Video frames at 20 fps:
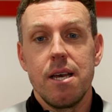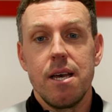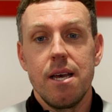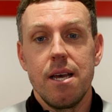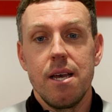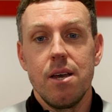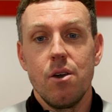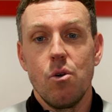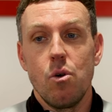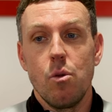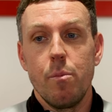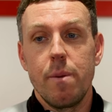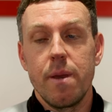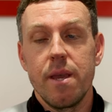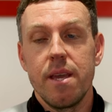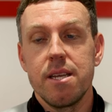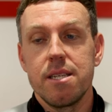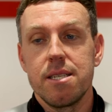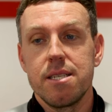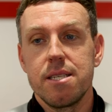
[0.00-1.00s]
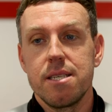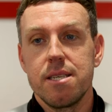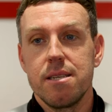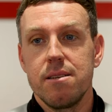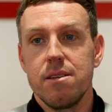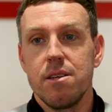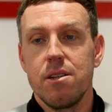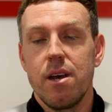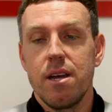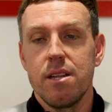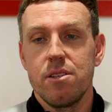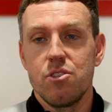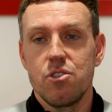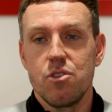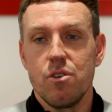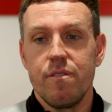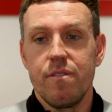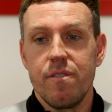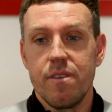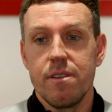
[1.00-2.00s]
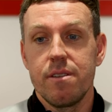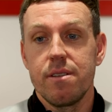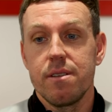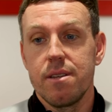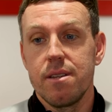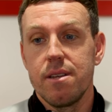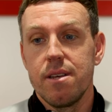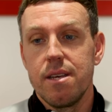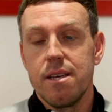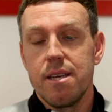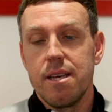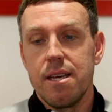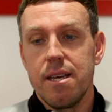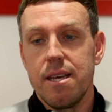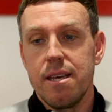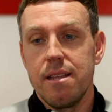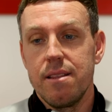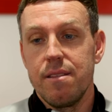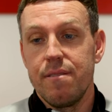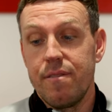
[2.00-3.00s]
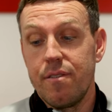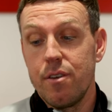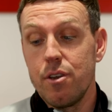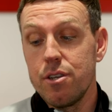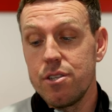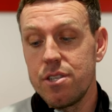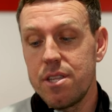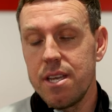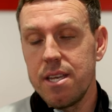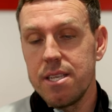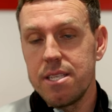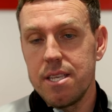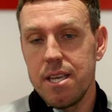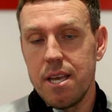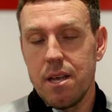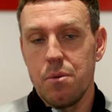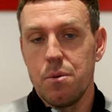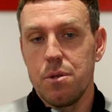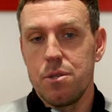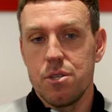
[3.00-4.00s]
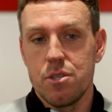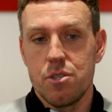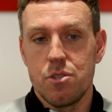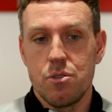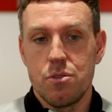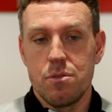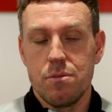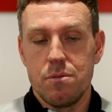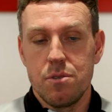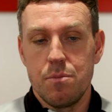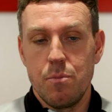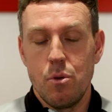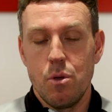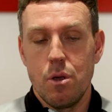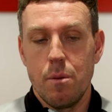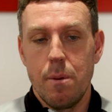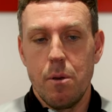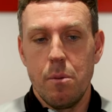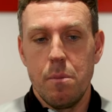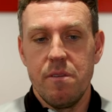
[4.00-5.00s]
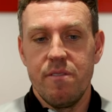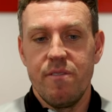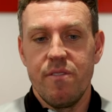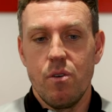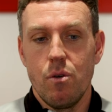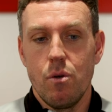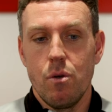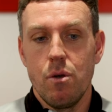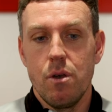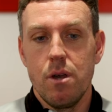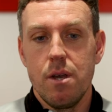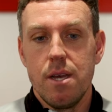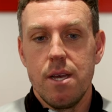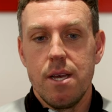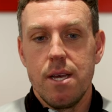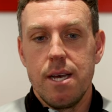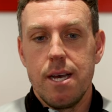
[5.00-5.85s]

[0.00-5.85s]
albeit, you know, I'd suffered the first ACL, which I spoke about before,